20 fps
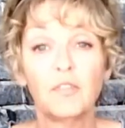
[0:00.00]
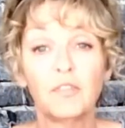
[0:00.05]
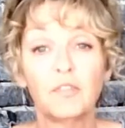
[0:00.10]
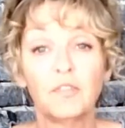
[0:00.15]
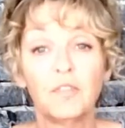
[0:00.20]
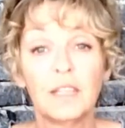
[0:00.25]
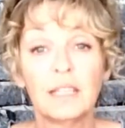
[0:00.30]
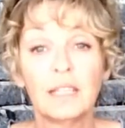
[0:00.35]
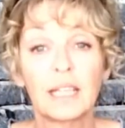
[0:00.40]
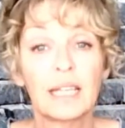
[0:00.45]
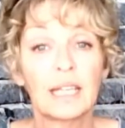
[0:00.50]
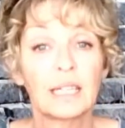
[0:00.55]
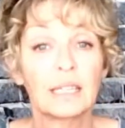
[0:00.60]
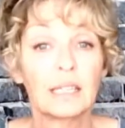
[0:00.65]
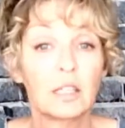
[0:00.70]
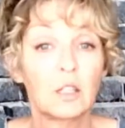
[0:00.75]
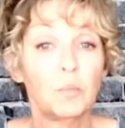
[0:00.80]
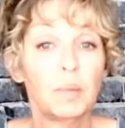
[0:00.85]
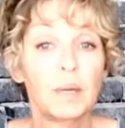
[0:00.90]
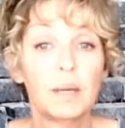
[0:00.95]
feeling a
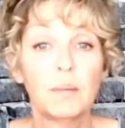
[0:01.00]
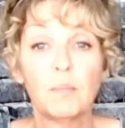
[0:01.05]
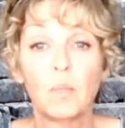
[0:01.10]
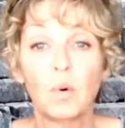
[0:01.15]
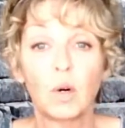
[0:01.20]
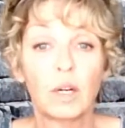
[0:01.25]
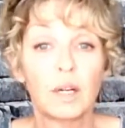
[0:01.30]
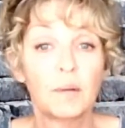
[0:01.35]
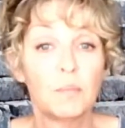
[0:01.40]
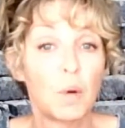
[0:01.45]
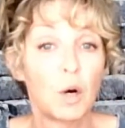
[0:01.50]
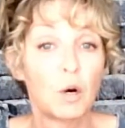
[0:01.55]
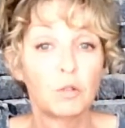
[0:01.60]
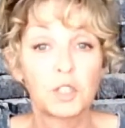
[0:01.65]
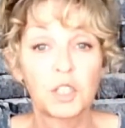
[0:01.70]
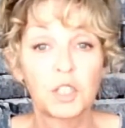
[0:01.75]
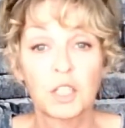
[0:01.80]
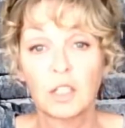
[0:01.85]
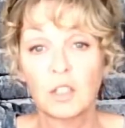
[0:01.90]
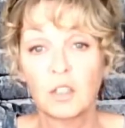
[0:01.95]
little bit more
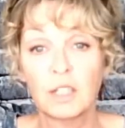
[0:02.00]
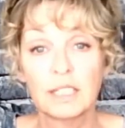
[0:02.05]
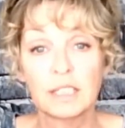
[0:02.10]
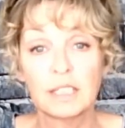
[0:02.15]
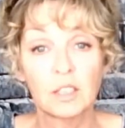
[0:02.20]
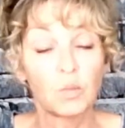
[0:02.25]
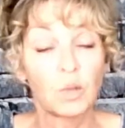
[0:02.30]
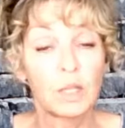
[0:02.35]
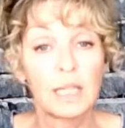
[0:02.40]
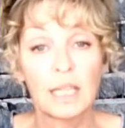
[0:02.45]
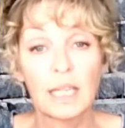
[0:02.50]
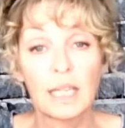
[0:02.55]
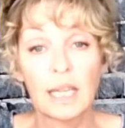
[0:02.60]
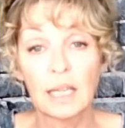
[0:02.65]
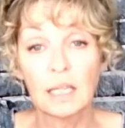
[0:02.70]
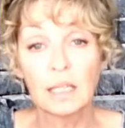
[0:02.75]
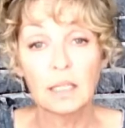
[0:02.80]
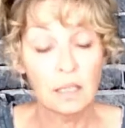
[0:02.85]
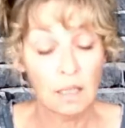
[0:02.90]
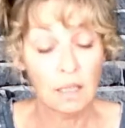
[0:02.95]
emotional this
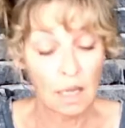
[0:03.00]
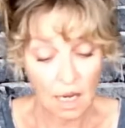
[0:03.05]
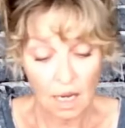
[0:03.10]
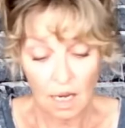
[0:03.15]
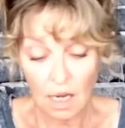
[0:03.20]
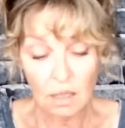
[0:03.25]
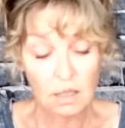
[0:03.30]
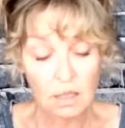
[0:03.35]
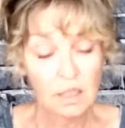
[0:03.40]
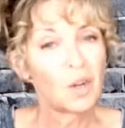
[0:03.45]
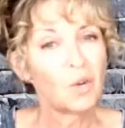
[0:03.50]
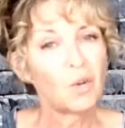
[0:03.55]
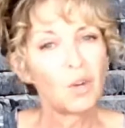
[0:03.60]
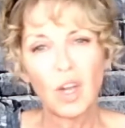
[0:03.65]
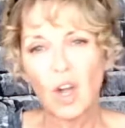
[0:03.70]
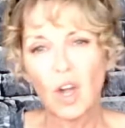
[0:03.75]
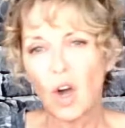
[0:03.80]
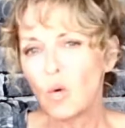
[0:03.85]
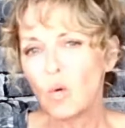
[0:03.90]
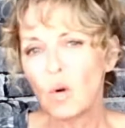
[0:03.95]
weekend, so
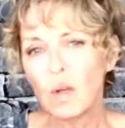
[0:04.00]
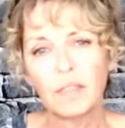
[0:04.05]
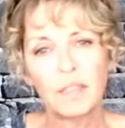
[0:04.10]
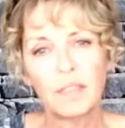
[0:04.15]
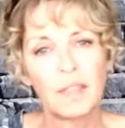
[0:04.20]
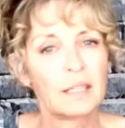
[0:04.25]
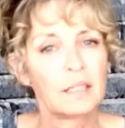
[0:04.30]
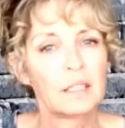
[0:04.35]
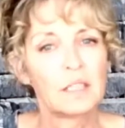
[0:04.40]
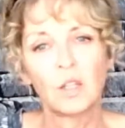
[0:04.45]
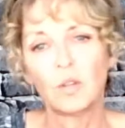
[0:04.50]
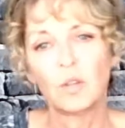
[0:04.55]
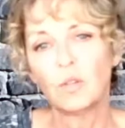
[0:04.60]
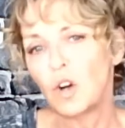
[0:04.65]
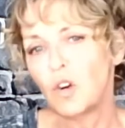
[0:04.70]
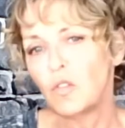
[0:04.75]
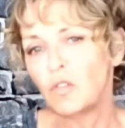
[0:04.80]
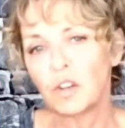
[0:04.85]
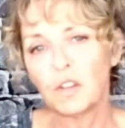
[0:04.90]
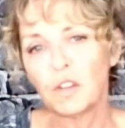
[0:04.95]
go with it. Don't
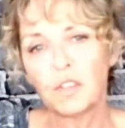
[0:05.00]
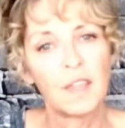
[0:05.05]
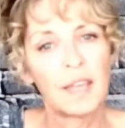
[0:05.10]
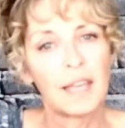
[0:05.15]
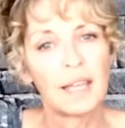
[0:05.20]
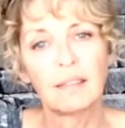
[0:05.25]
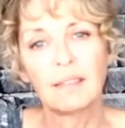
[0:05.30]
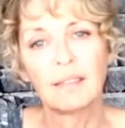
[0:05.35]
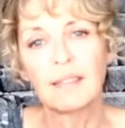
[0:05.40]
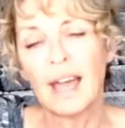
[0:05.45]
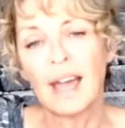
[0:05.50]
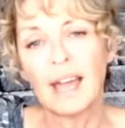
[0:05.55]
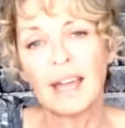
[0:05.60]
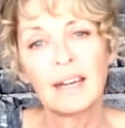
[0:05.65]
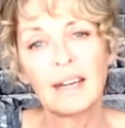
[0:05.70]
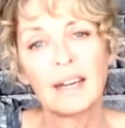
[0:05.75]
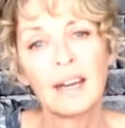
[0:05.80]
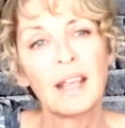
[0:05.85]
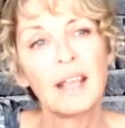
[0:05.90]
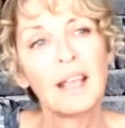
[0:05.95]
overthink that.
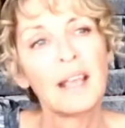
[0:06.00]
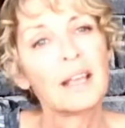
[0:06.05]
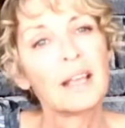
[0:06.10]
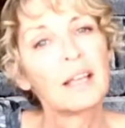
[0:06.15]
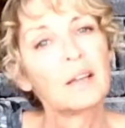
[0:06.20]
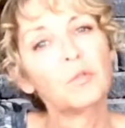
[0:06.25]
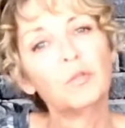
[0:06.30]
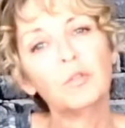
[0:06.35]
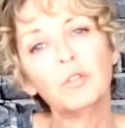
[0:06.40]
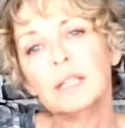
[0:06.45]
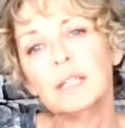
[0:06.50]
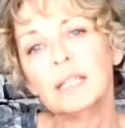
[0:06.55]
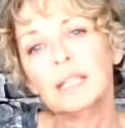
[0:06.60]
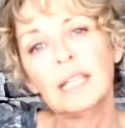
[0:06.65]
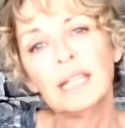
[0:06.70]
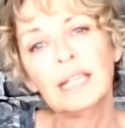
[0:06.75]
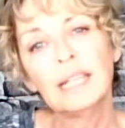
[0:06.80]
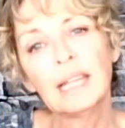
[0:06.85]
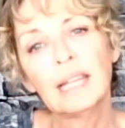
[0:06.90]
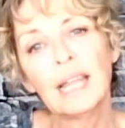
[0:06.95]

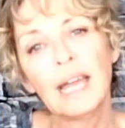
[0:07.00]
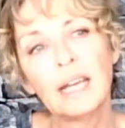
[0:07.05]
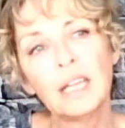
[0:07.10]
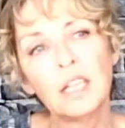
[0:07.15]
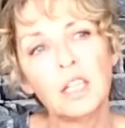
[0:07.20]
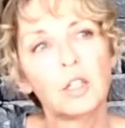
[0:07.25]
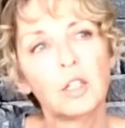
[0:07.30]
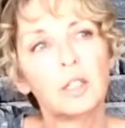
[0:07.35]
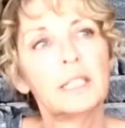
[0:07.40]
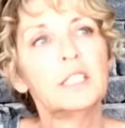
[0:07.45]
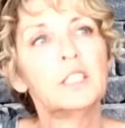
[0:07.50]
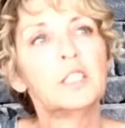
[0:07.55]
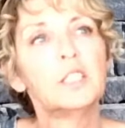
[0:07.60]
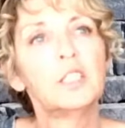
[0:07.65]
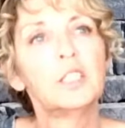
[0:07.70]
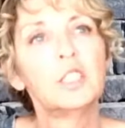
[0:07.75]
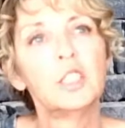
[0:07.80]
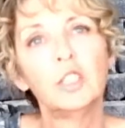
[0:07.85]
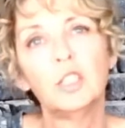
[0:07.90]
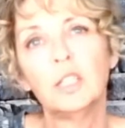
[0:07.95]
Really let your
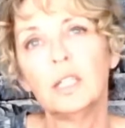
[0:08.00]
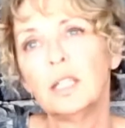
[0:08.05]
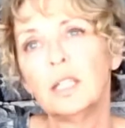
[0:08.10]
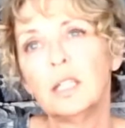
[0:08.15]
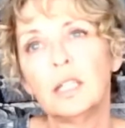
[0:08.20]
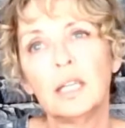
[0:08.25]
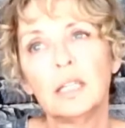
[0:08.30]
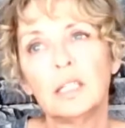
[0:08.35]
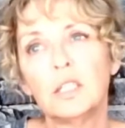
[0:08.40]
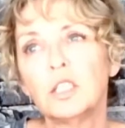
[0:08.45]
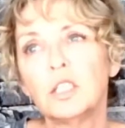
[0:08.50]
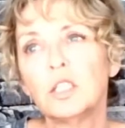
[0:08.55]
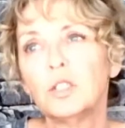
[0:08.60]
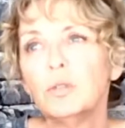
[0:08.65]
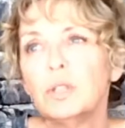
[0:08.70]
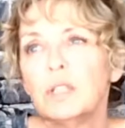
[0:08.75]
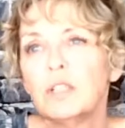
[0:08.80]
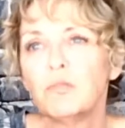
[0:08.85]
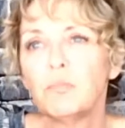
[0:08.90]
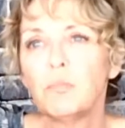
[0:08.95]

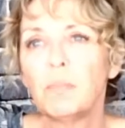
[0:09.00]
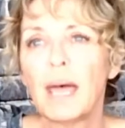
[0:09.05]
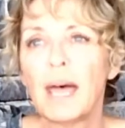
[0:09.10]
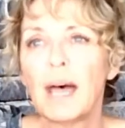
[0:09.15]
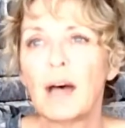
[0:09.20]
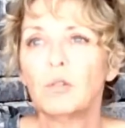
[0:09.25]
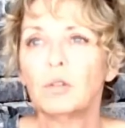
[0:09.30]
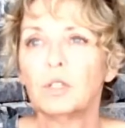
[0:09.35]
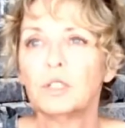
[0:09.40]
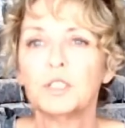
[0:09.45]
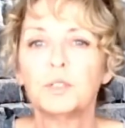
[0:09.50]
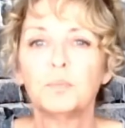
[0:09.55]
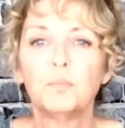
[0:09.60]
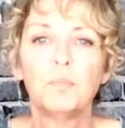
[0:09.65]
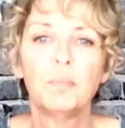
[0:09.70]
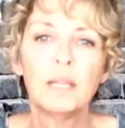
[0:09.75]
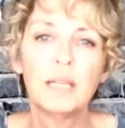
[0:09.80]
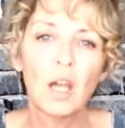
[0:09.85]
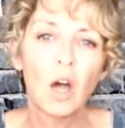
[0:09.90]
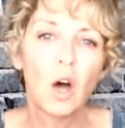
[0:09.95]
intuitive powers
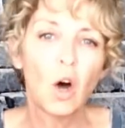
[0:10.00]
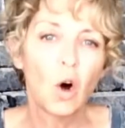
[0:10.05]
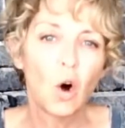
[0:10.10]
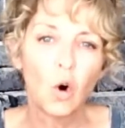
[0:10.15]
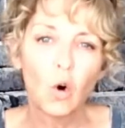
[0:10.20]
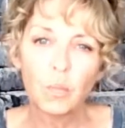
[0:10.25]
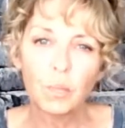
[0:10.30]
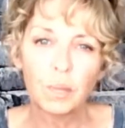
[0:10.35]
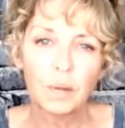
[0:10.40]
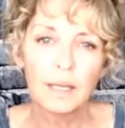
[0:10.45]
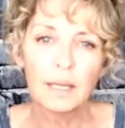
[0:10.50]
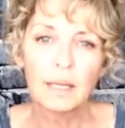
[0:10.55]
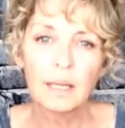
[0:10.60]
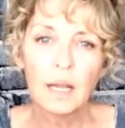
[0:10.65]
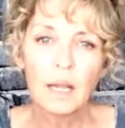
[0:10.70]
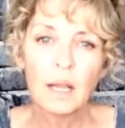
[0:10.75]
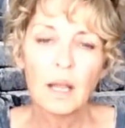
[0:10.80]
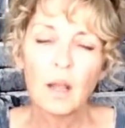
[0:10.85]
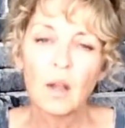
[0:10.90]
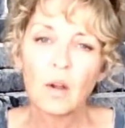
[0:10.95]
be open.
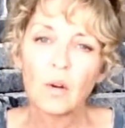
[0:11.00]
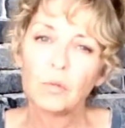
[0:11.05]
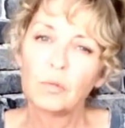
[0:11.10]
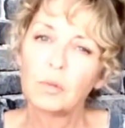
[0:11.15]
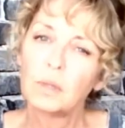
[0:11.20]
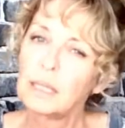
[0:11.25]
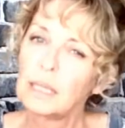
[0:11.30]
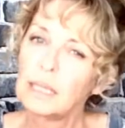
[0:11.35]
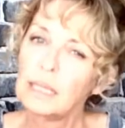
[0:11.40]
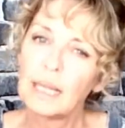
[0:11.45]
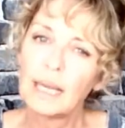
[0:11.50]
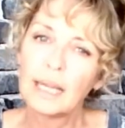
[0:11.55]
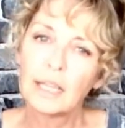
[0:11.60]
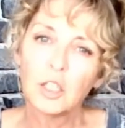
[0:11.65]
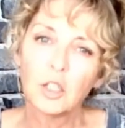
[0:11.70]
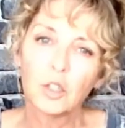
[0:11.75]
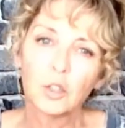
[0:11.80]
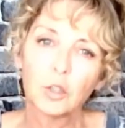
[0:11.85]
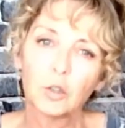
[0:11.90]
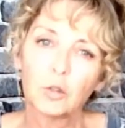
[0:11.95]
Really let
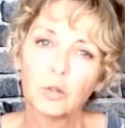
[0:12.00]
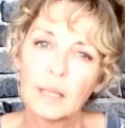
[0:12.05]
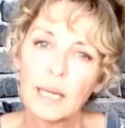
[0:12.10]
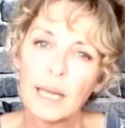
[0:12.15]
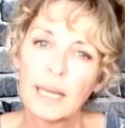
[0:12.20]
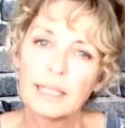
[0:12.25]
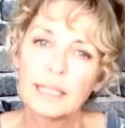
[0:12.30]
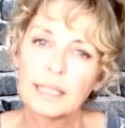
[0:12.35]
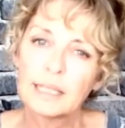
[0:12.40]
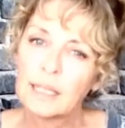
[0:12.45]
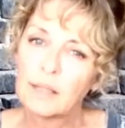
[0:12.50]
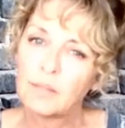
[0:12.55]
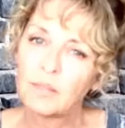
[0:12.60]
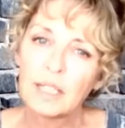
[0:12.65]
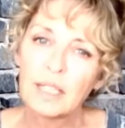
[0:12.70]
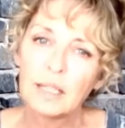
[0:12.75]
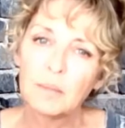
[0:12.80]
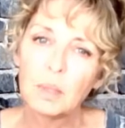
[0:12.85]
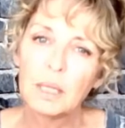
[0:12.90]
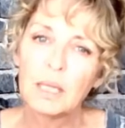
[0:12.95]
your
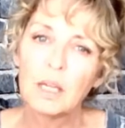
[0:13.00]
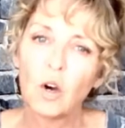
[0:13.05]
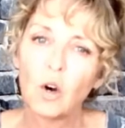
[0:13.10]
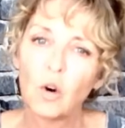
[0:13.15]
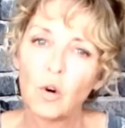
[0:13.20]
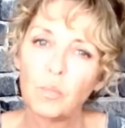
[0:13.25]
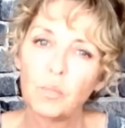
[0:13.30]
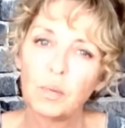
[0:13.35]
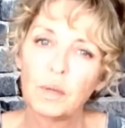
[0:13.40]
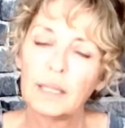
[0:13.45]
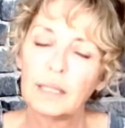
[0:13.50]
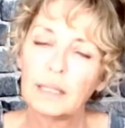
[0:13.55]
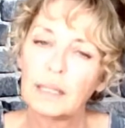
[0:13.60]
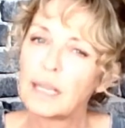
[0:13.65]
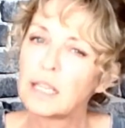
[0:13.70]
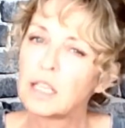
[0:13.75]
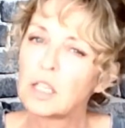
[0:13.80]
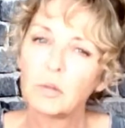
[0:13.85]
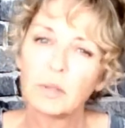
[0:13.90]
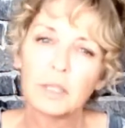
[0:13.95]
creativity be open.
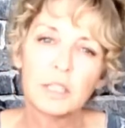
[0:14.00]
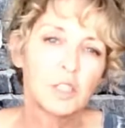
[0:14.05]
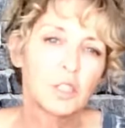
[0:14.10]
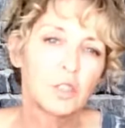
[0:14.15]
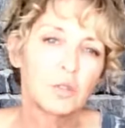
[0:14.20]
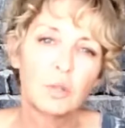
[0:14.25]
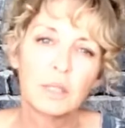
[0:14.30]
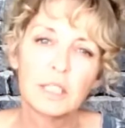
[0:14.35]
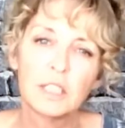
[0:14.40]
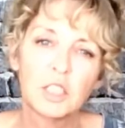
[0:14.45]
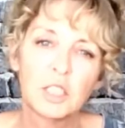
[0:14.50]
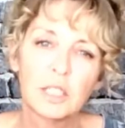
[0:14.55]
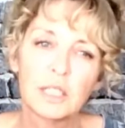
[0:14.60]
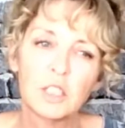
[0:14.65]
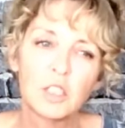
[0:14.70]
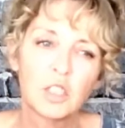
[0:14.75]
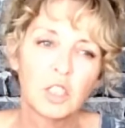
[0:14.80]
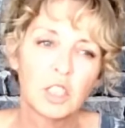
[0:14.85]
Let your intuition